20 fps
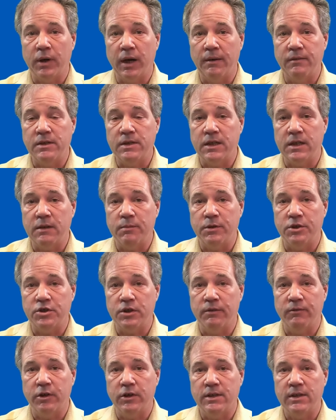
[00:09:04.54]
and Privacy
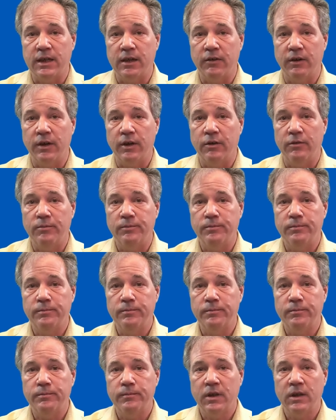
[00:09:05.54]
Commissioner of Ontario.
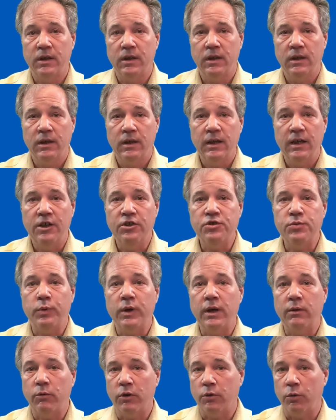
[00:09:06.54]
Here's
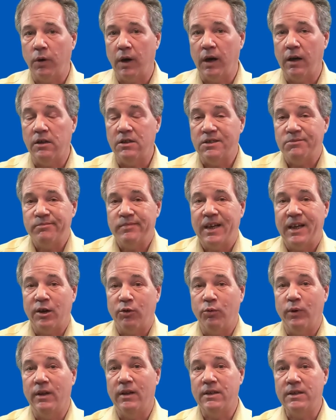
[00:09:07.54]
what it requires at
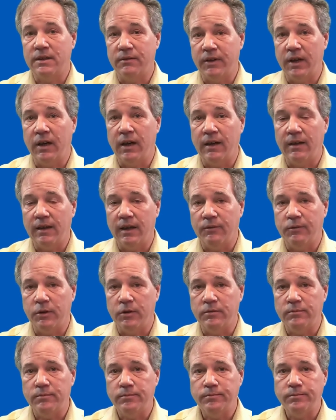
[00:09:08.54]
a relatively high
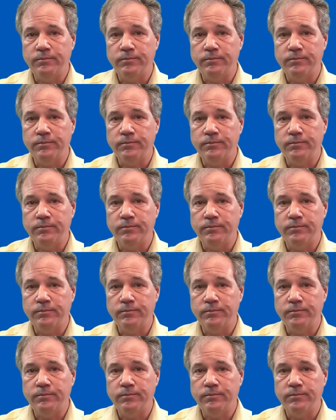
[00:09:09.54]
level.